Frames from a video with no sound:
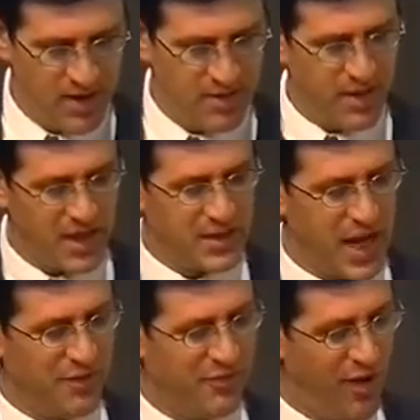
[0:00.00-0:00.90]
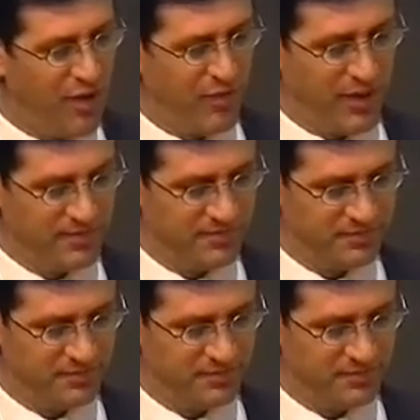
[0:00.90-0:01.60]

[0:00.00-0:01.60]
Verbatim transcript: Then they say the following